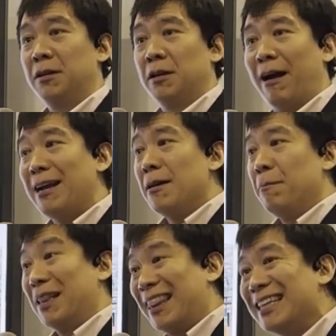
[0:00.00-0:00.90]
right?
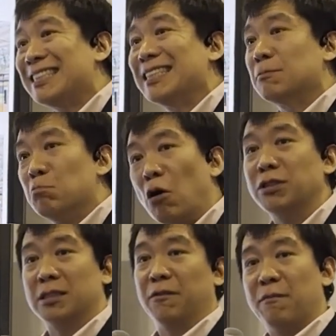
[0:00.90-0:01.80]
But this is
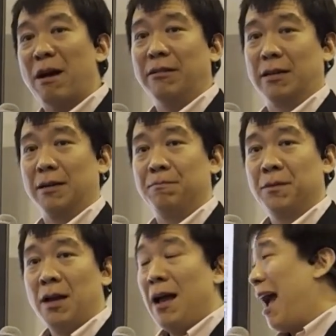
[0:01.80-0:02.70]
most of America.
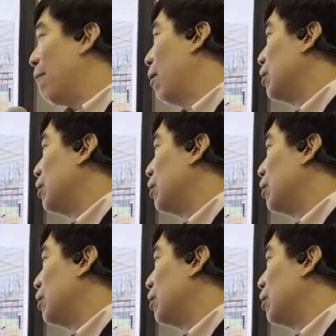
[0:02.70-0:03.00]
And when